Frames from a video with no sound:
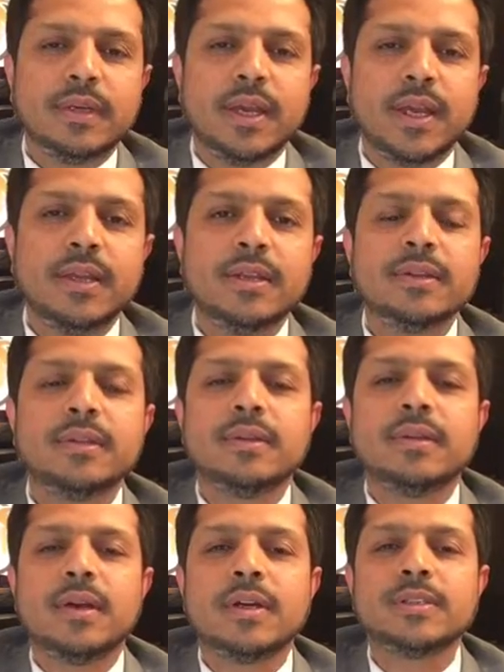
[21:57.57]
in
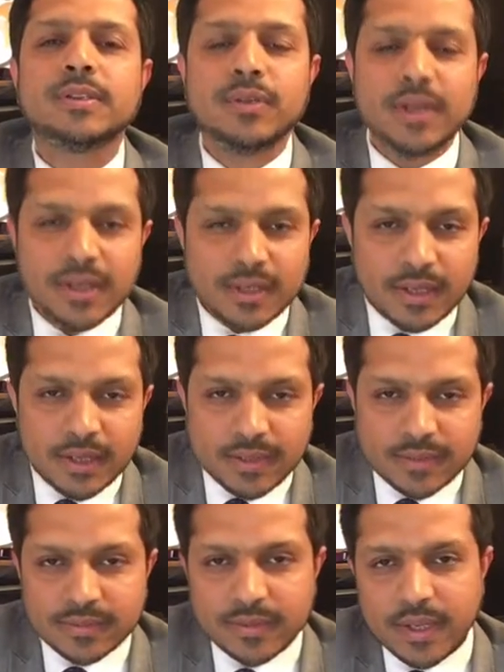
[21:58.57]
Australia,
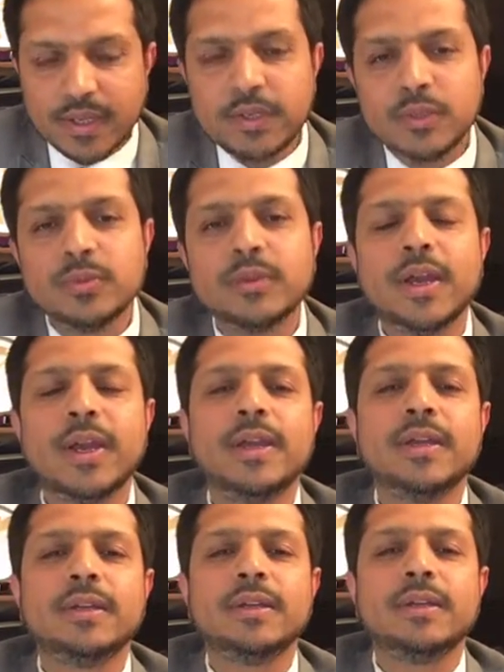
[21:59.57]
in
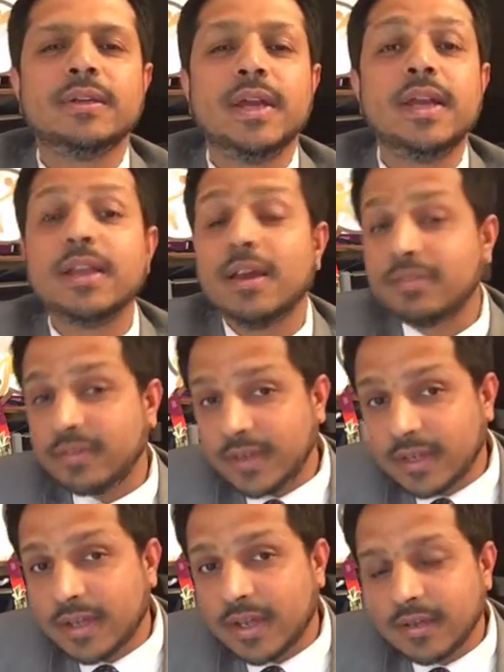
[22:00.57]
UK, in
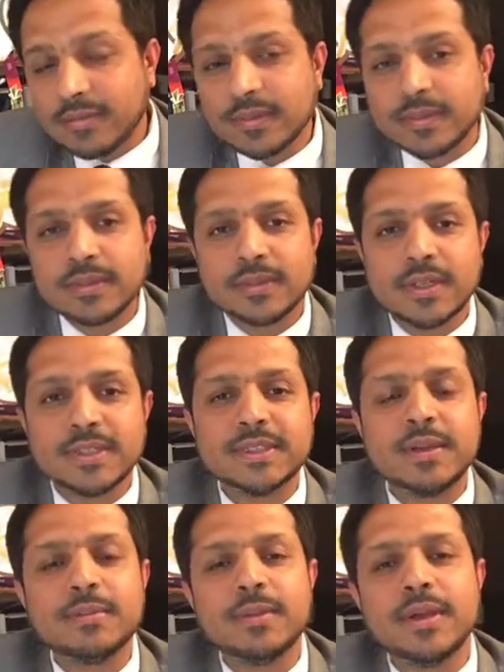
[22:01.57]
Africa, even in
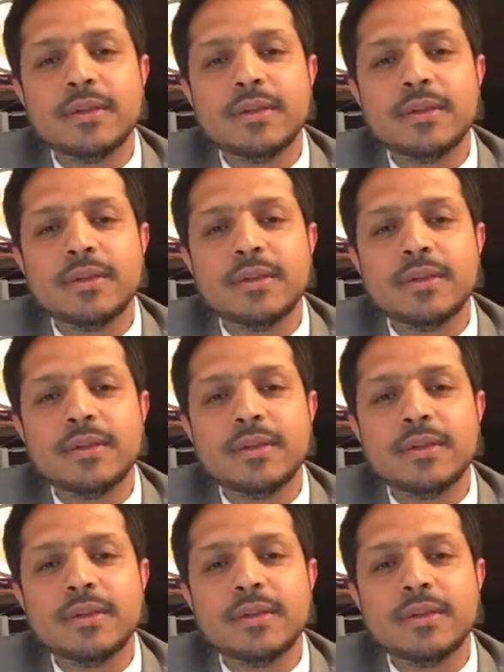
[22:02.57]
some